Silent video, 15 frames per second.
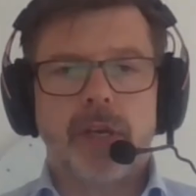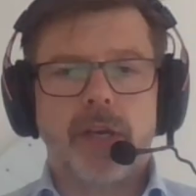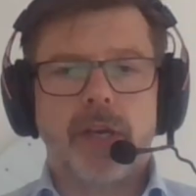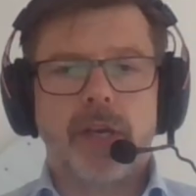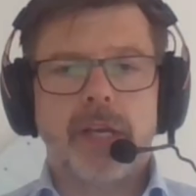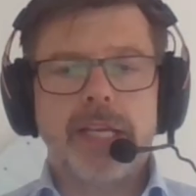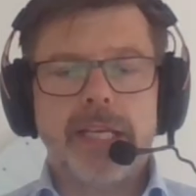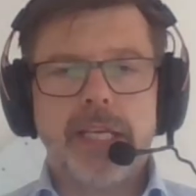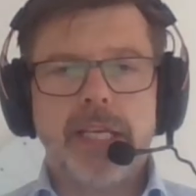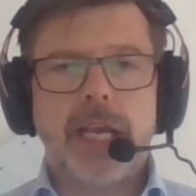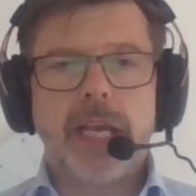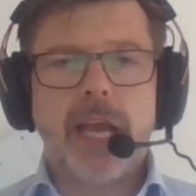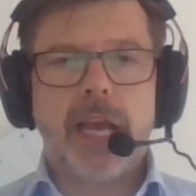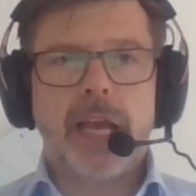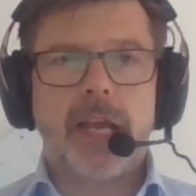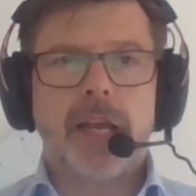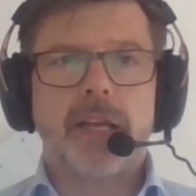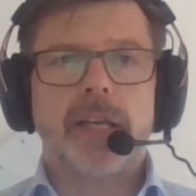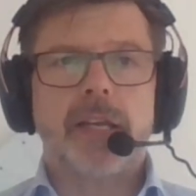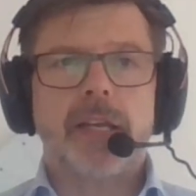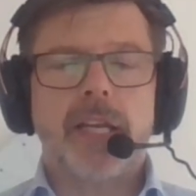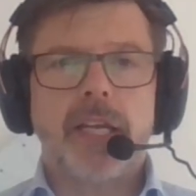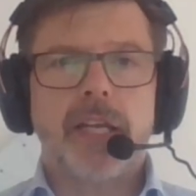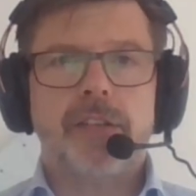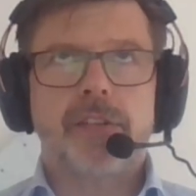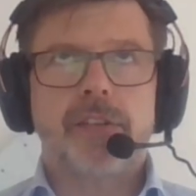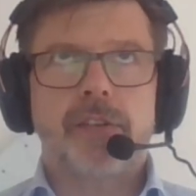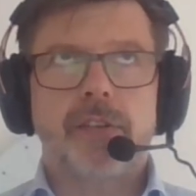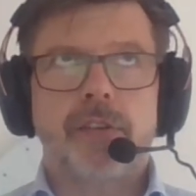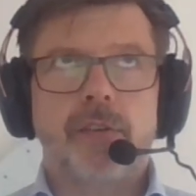uh, EA
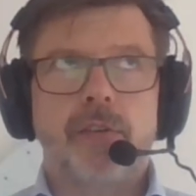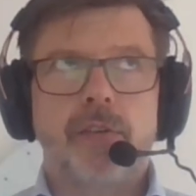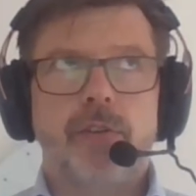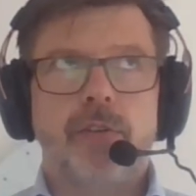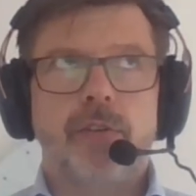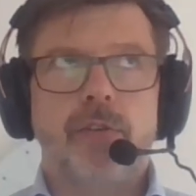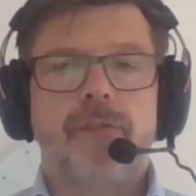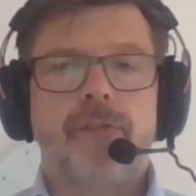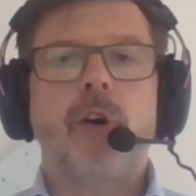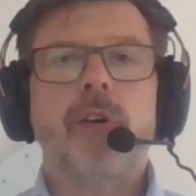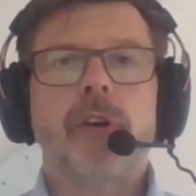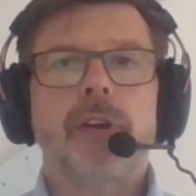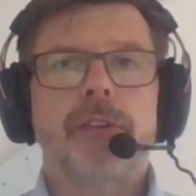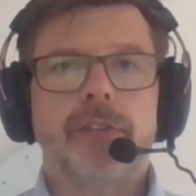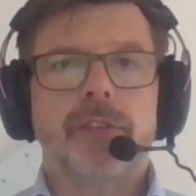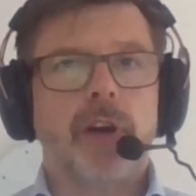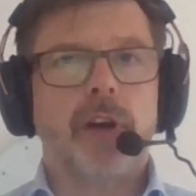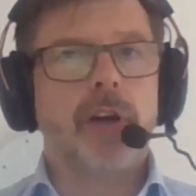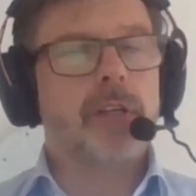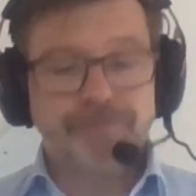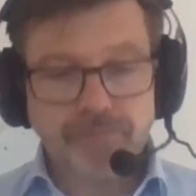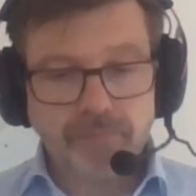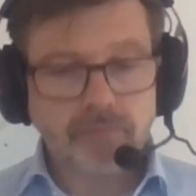needs to focus on